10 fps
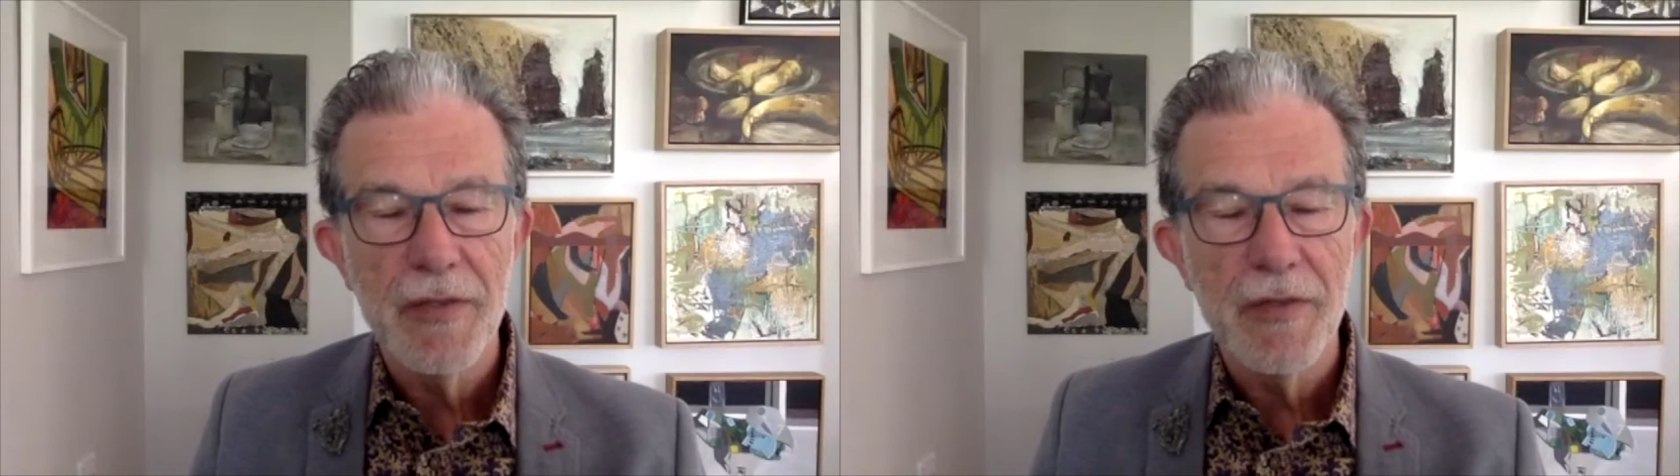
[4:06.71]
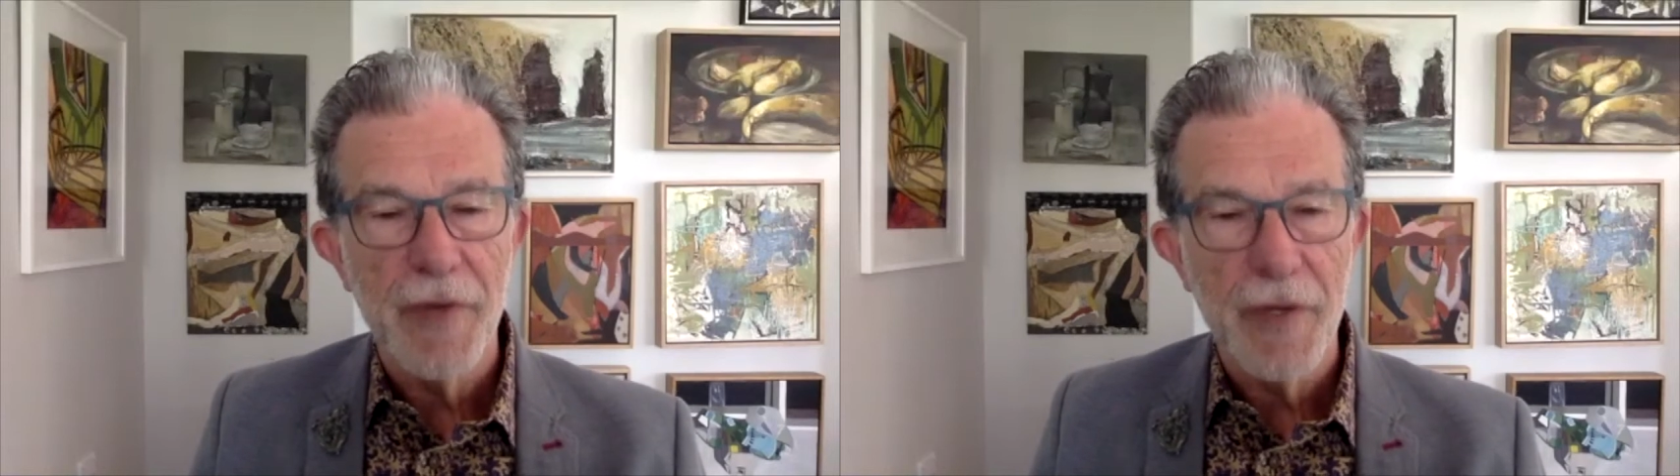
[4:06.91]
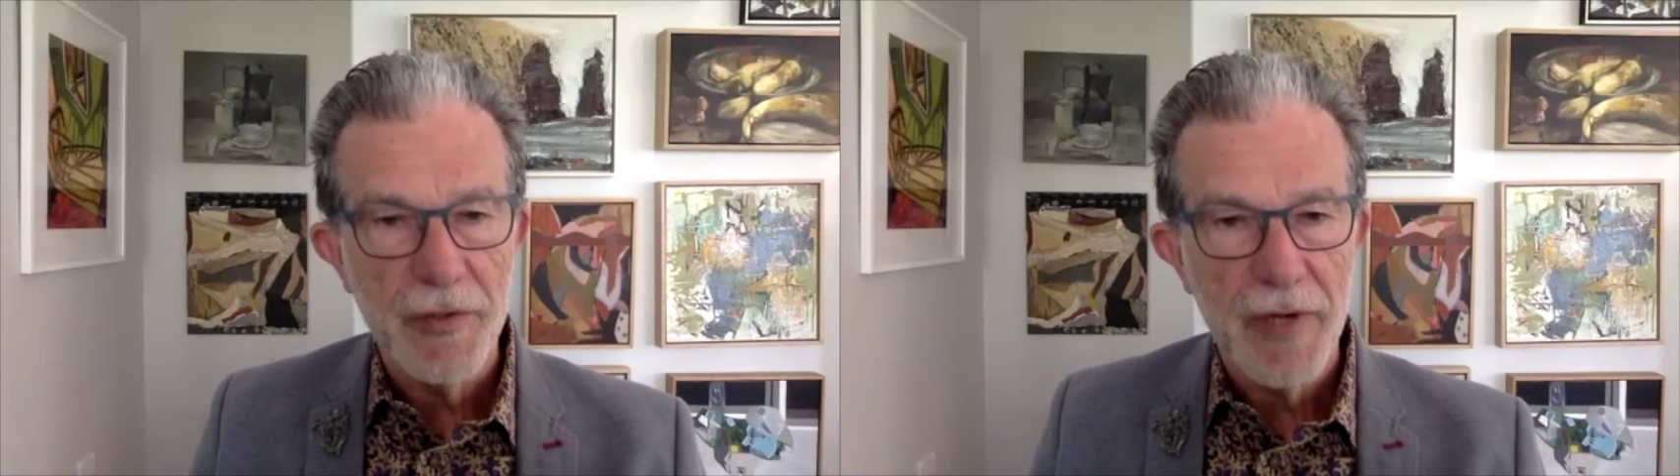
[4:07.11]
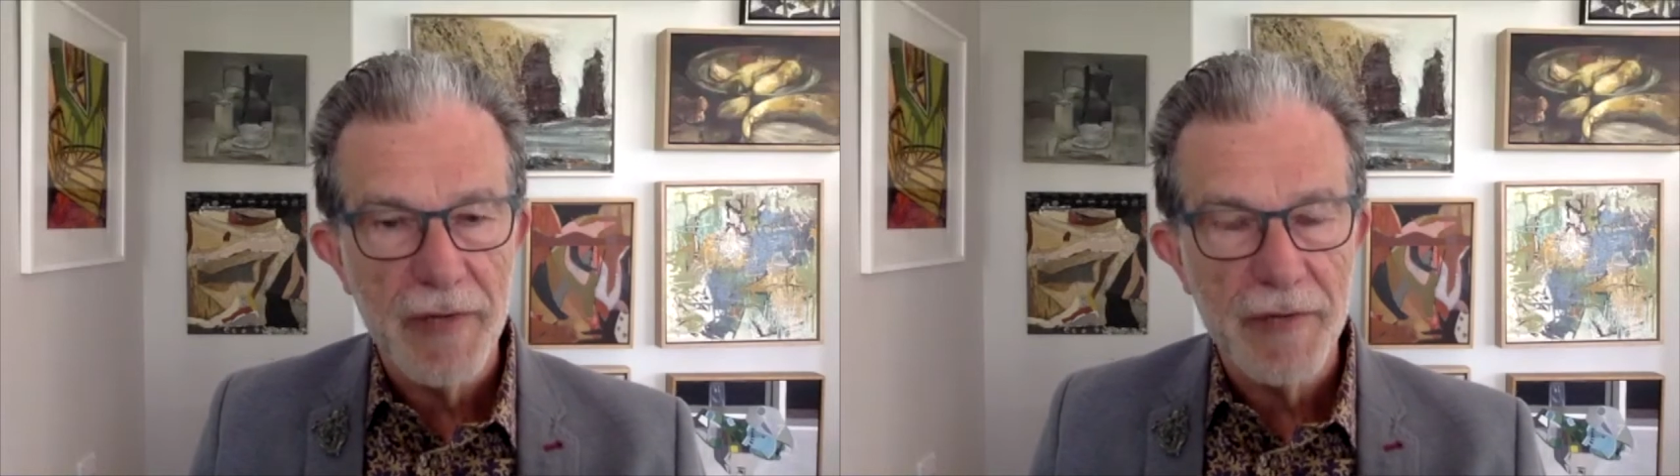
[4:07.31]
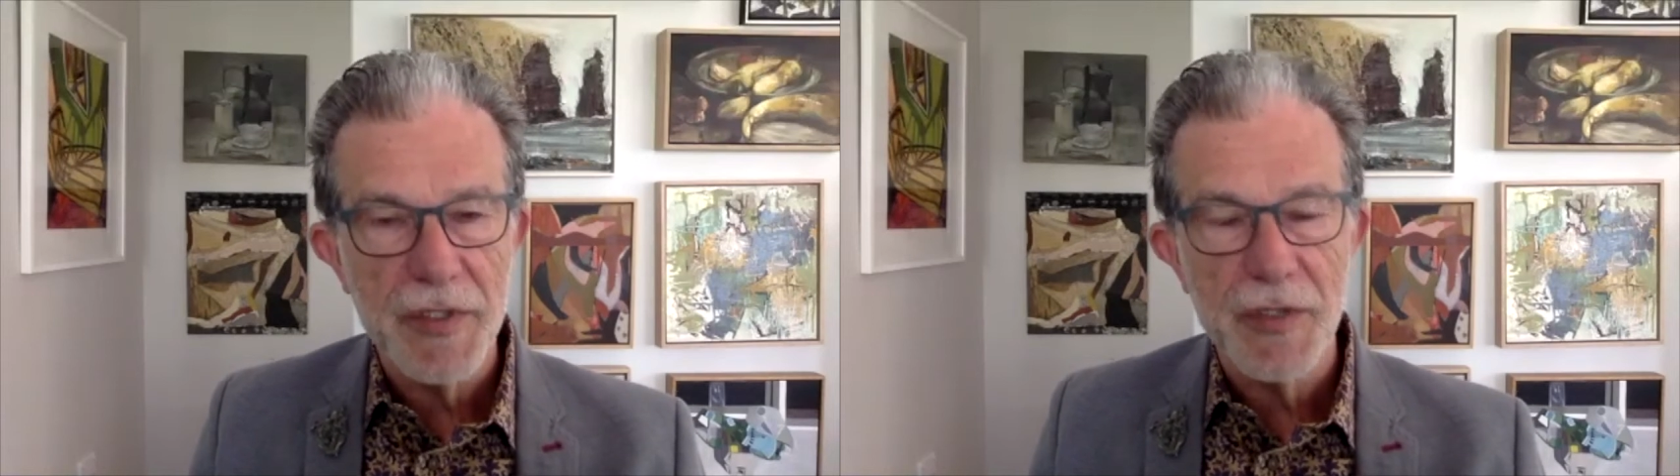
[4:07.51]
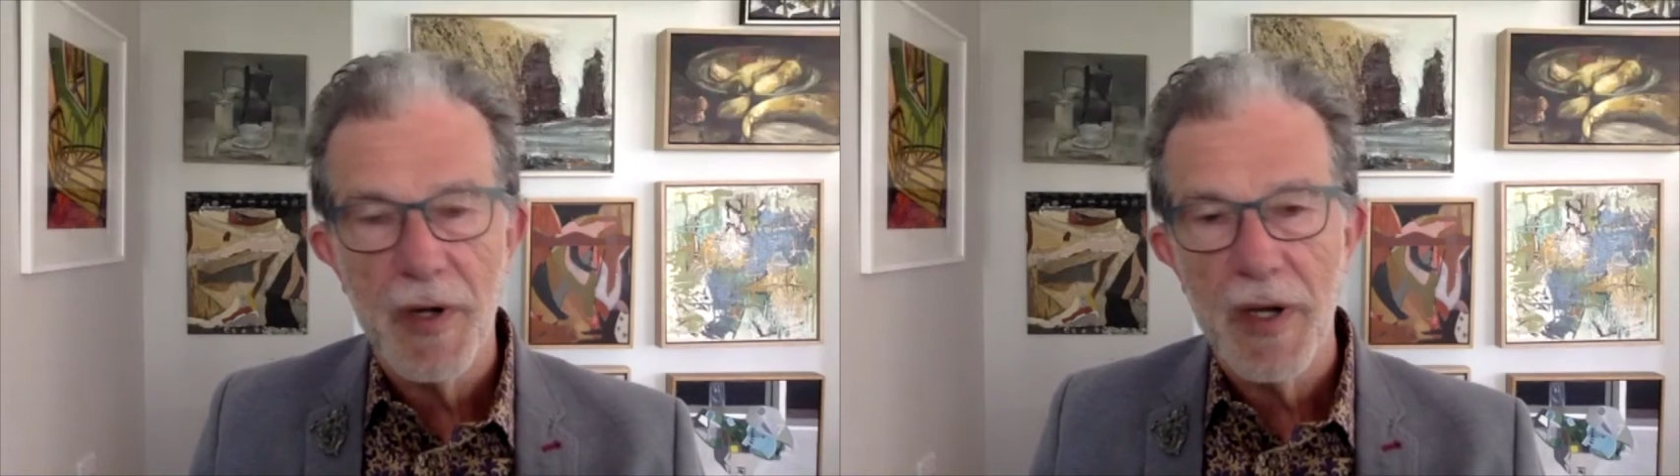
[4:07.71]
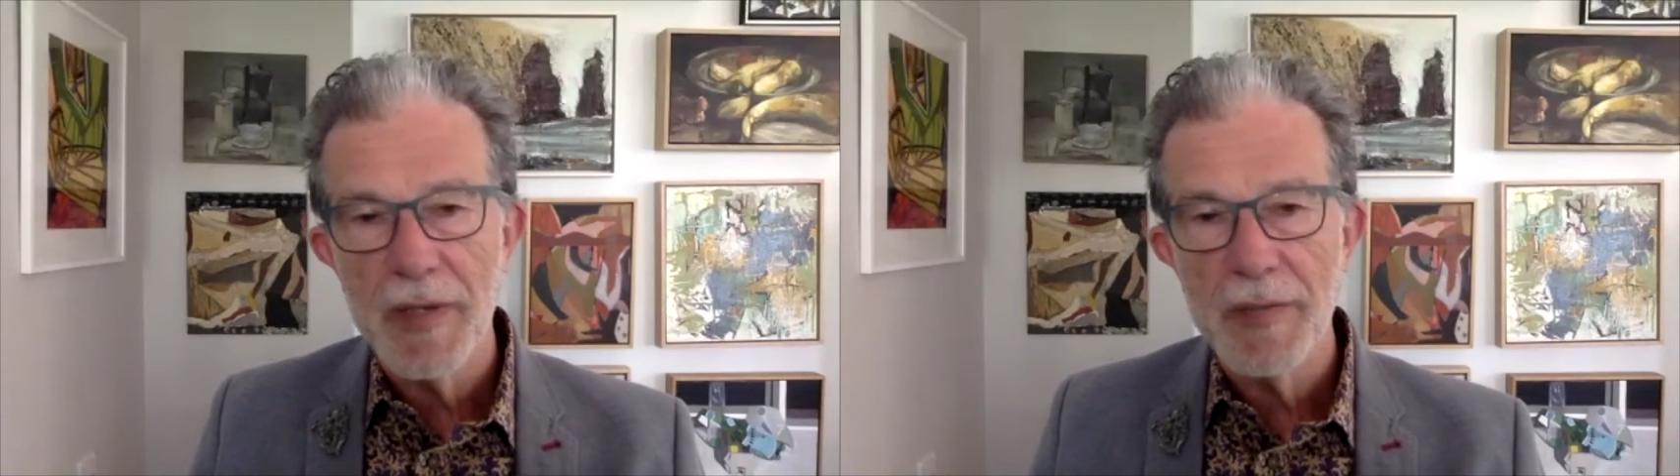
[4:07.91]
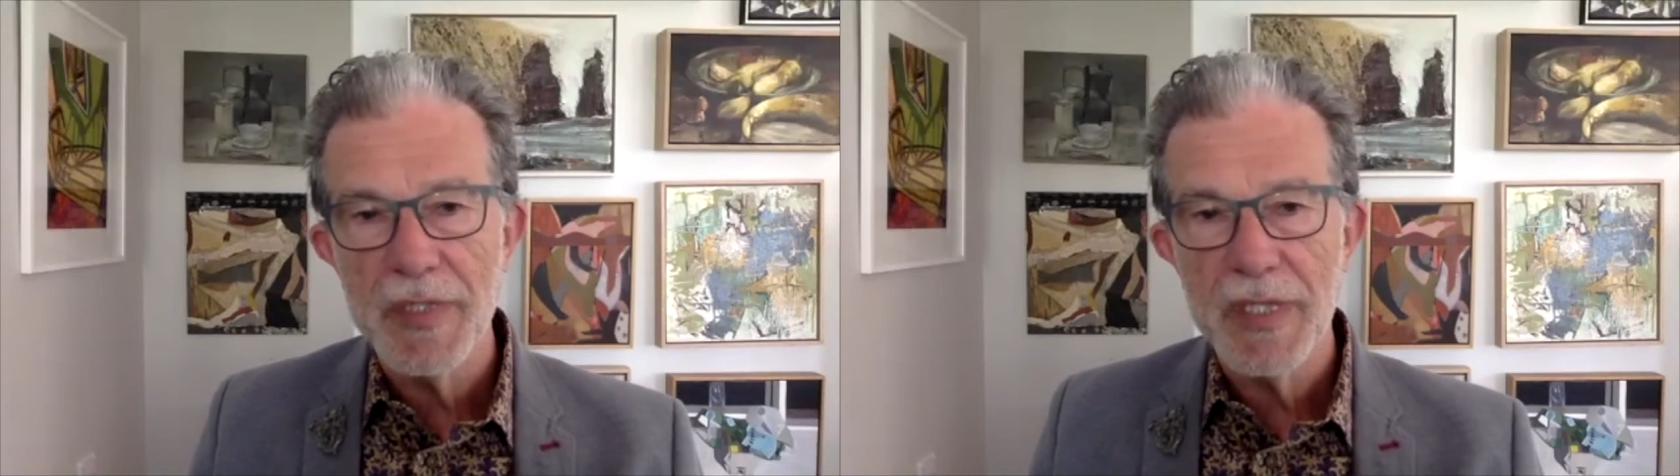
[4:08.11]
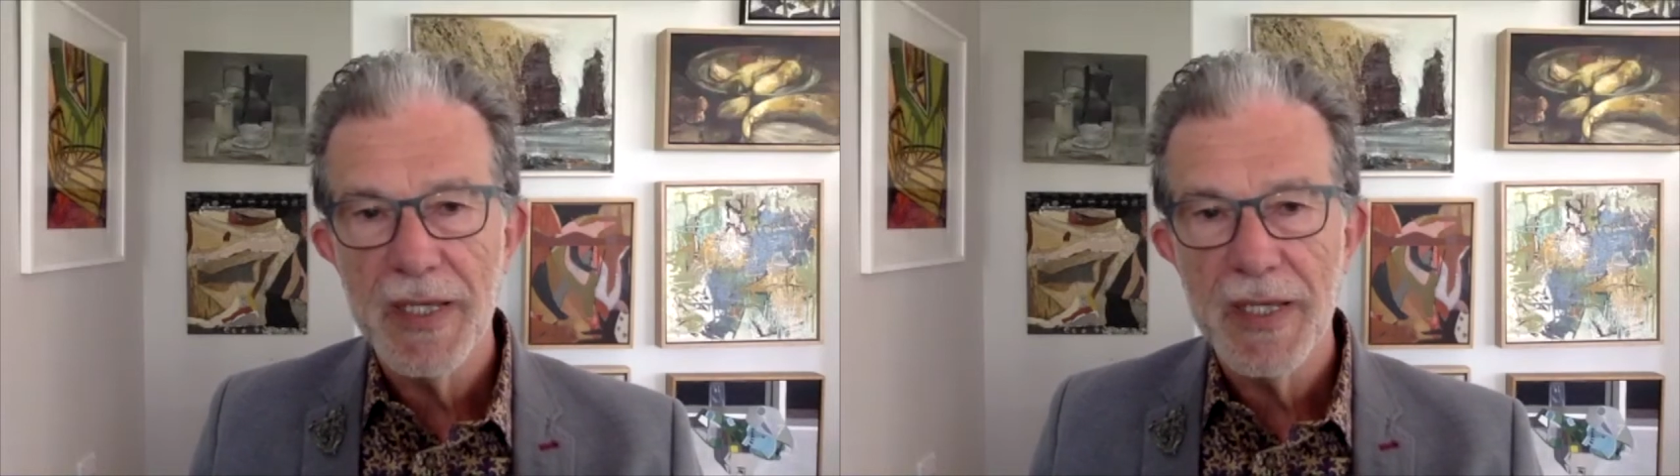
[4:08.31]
photograph describes?